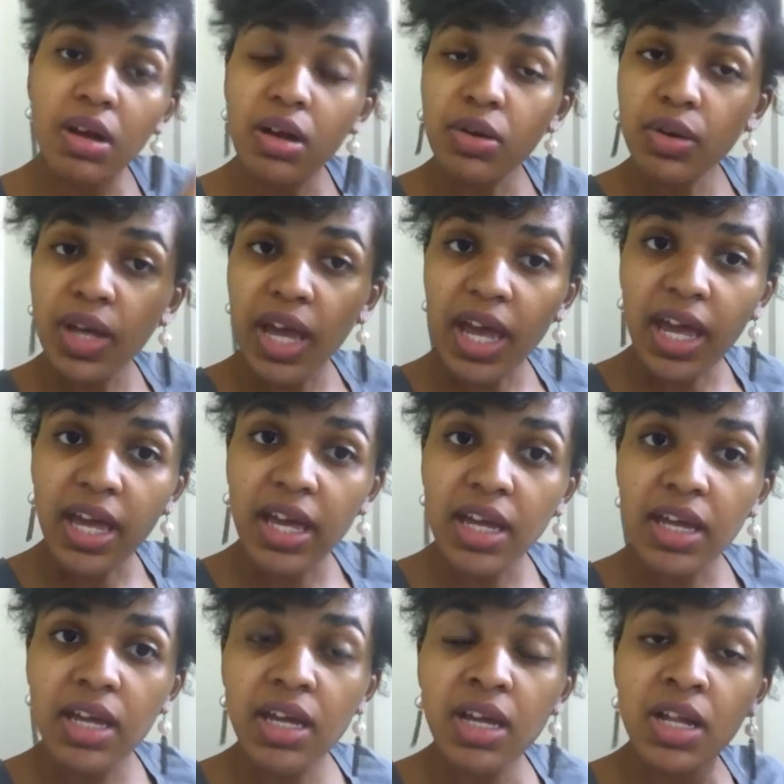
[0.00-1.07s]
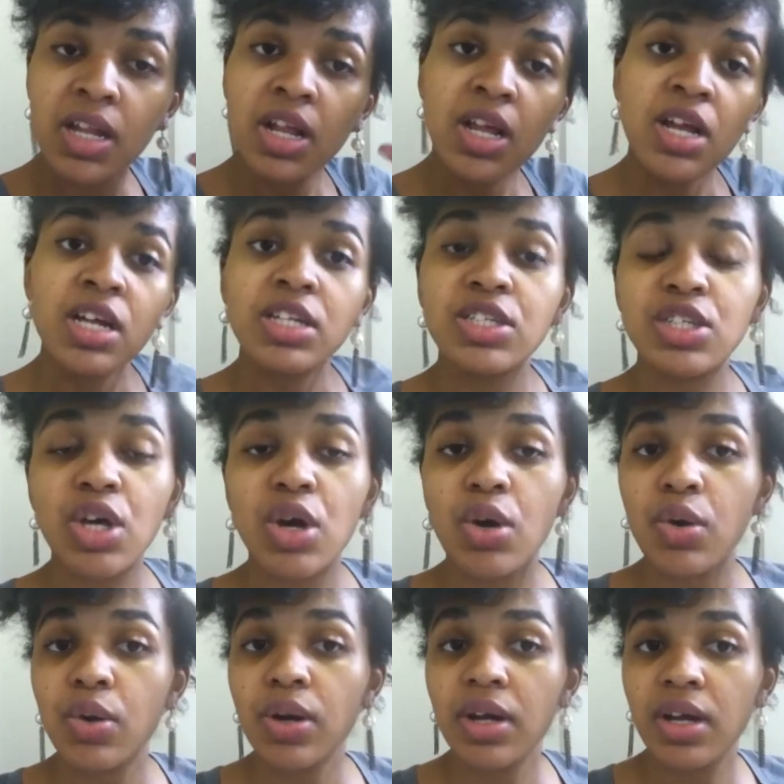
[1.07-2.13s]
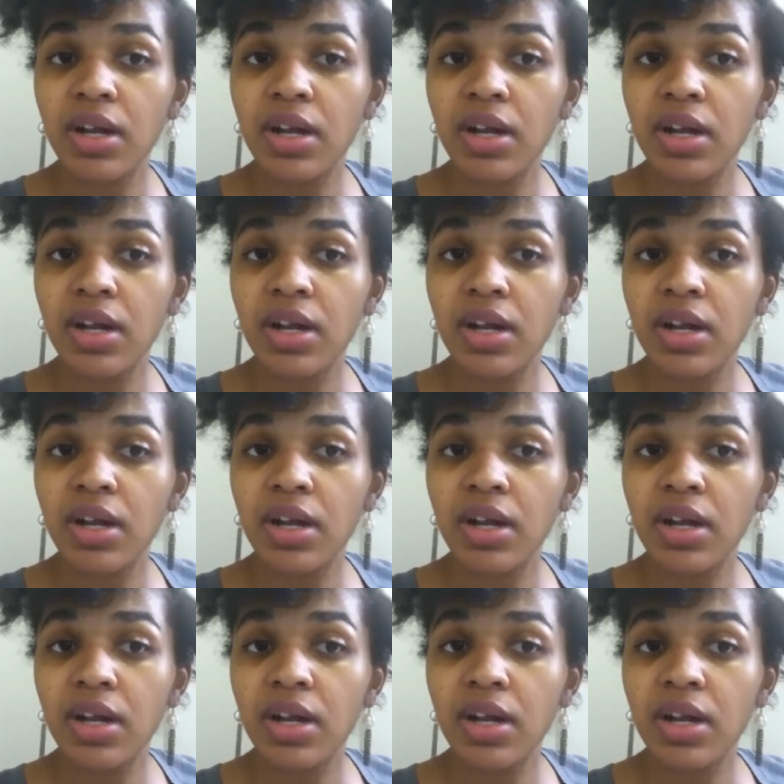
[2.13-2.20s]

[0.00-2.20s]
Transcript: Okay, so